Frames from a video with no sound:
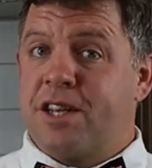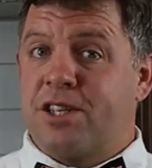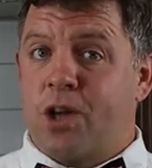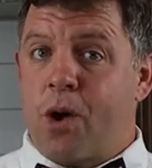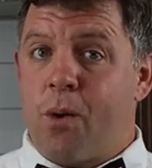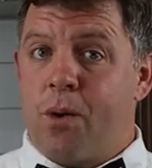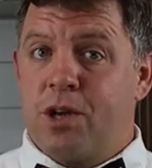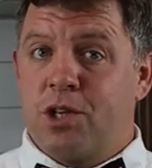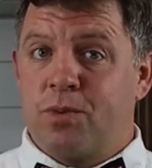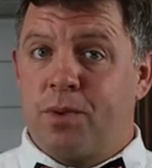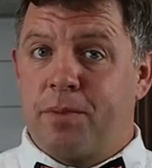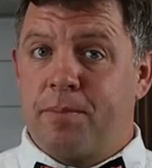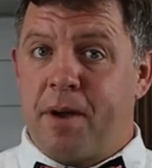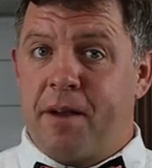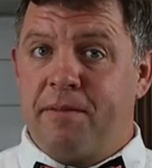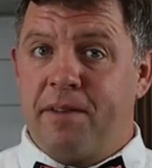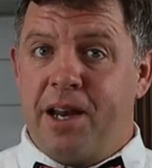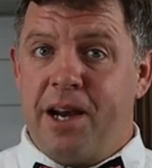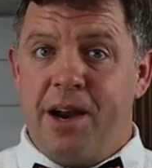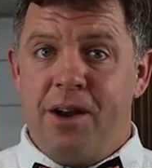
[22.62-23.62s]
as always with
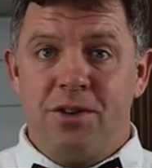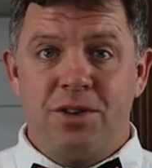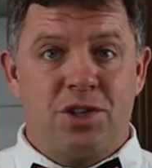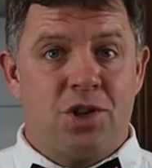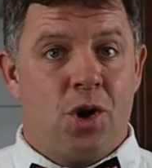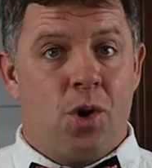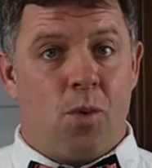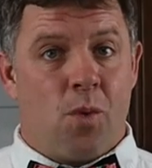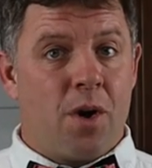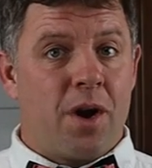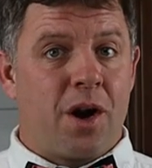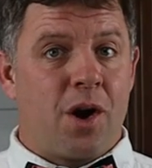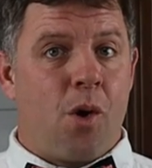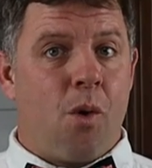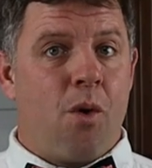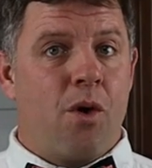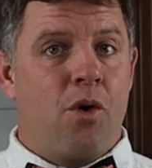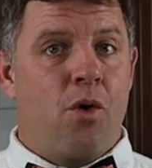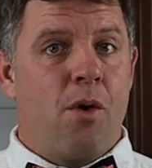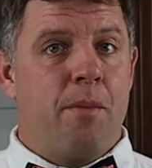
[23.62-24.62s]
my videos, we're going to
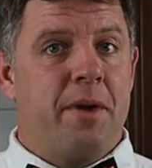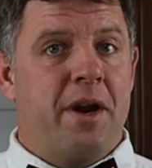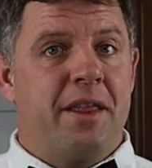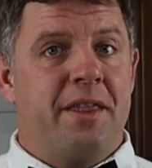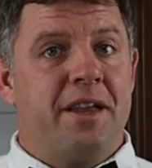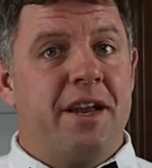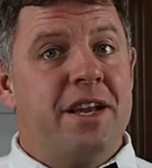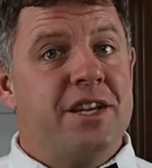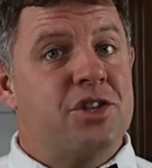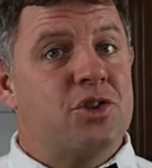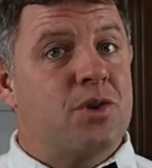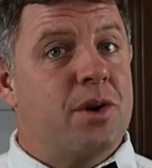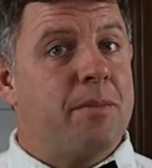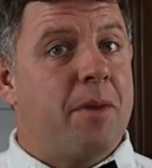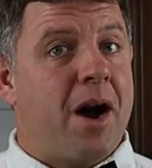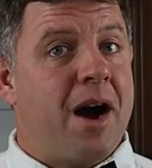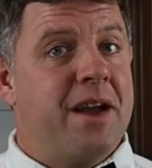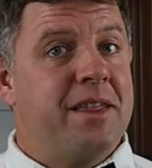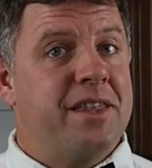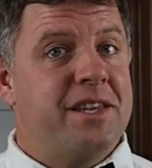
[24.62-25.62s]
go into a bit of the history
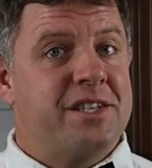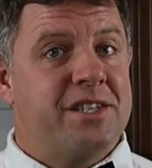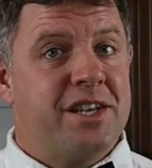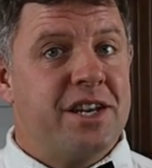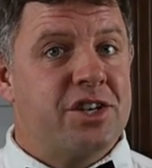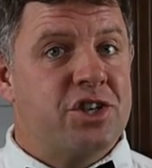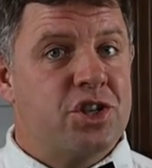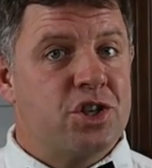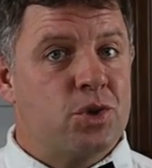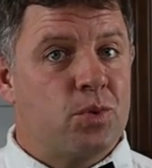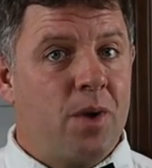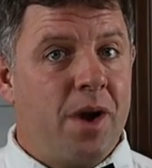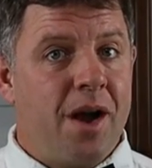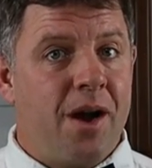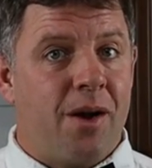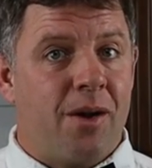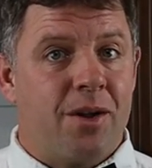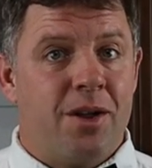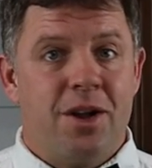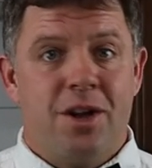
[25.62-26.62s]
behind this dish as
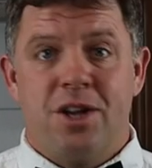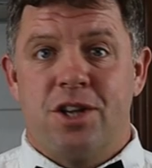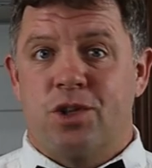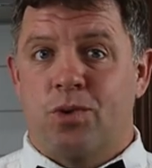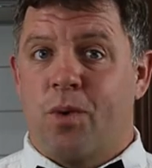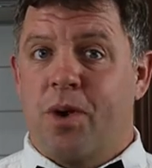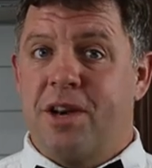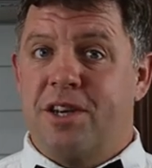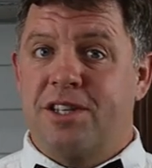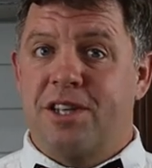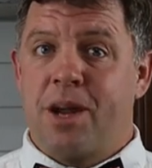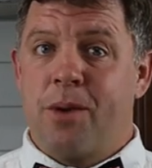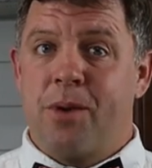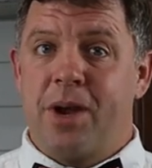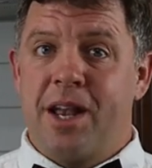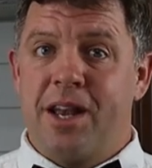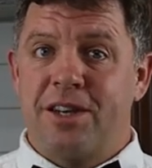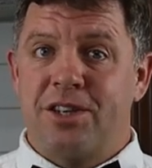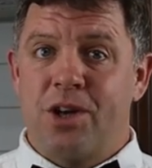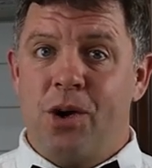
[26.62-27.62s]
well. So what do you say
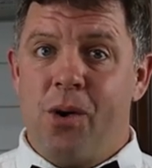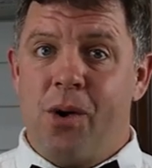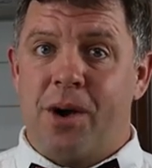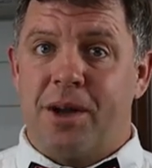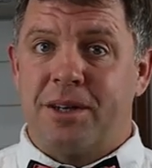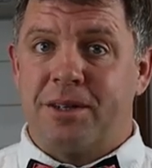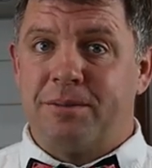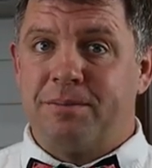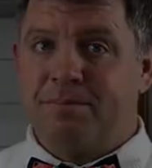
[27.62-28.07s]
we get to it?